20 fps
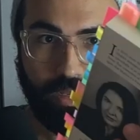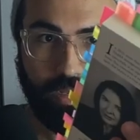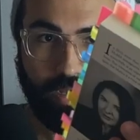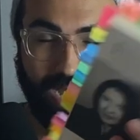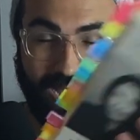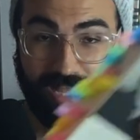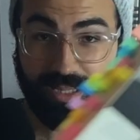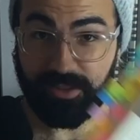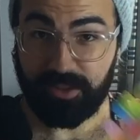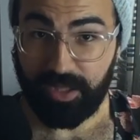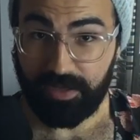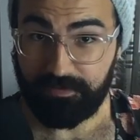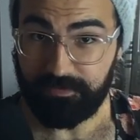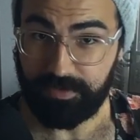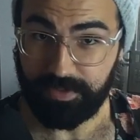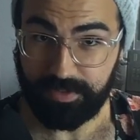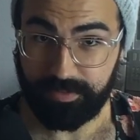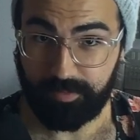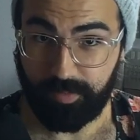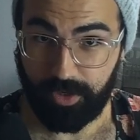I love
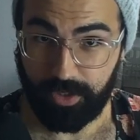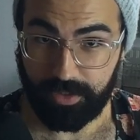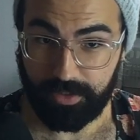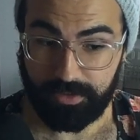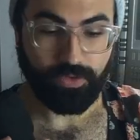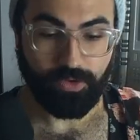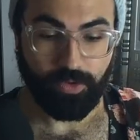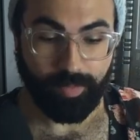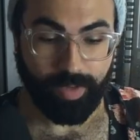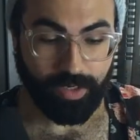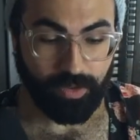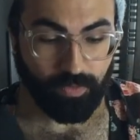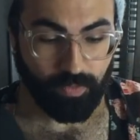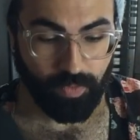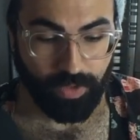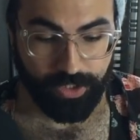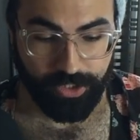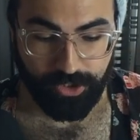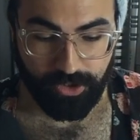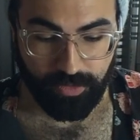this book. No matter
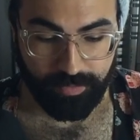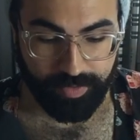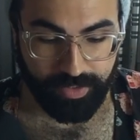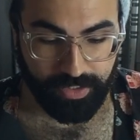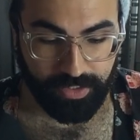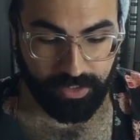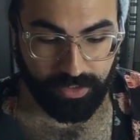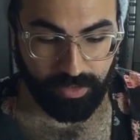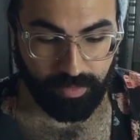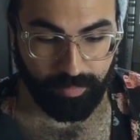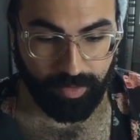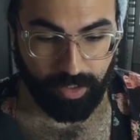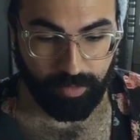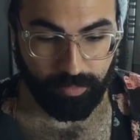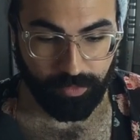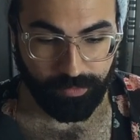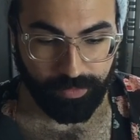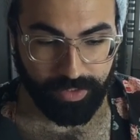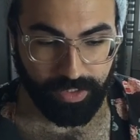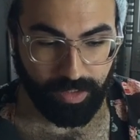what your opinion about
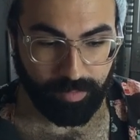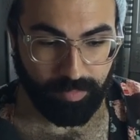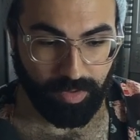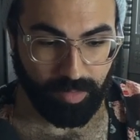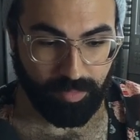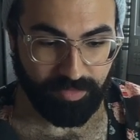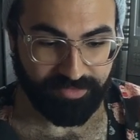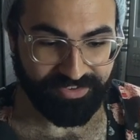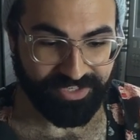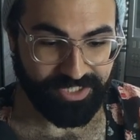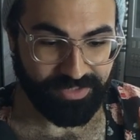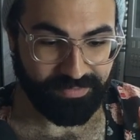Marina Abramovich